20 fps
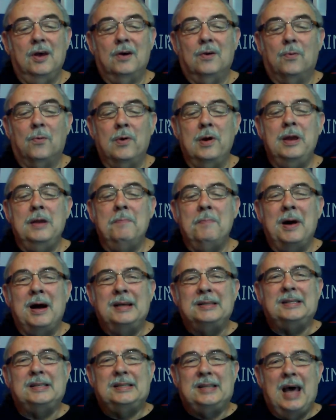We
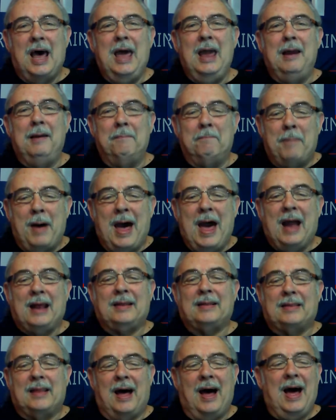must take
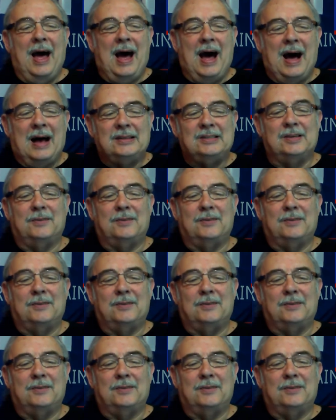back the House of